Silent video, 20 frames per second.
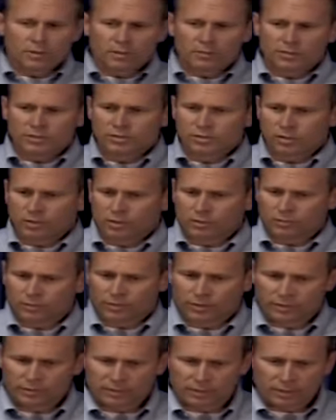let me start
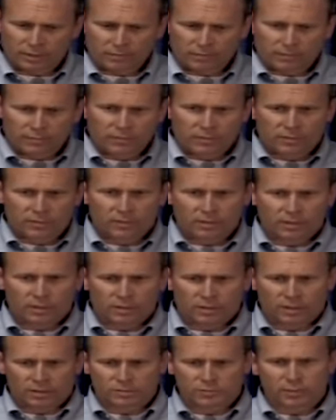with
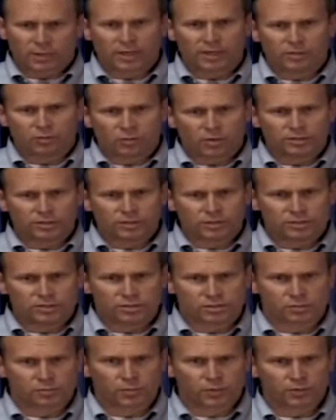explaining what these
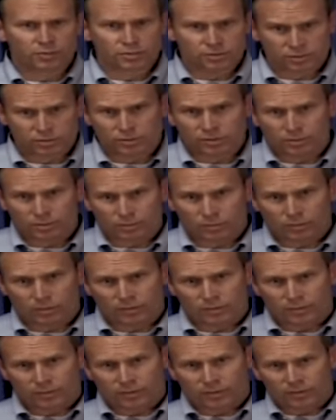dispersants do,
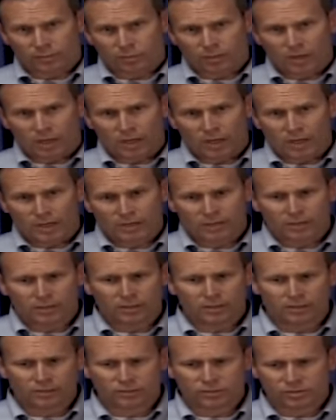whether they're applied
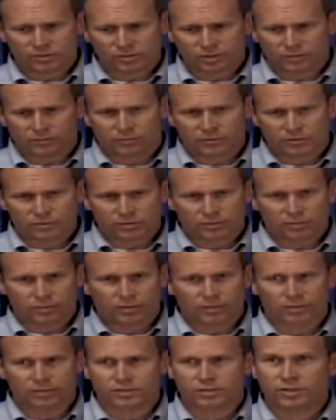on the surface
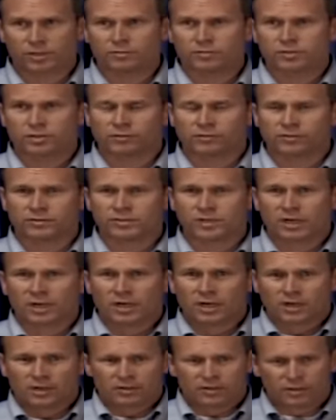or in the subsurface.
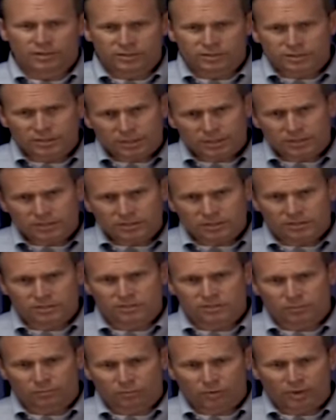Their intent
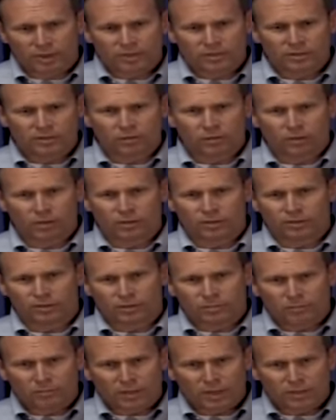is to break the oil
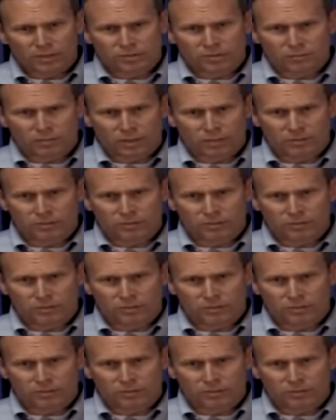into much